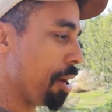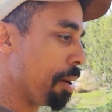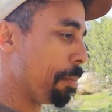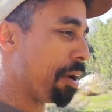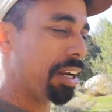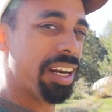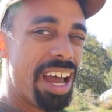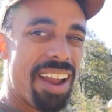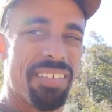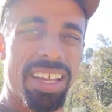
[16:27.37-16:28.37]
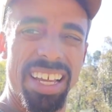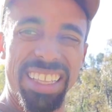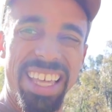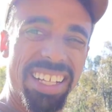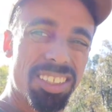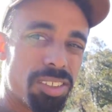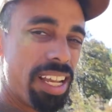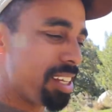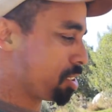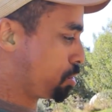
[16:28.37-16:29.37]
an abundant life. That's,
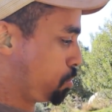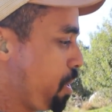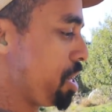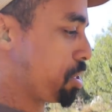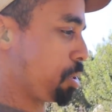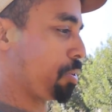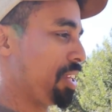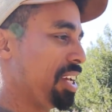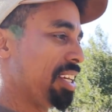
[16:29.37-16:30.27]
that's special.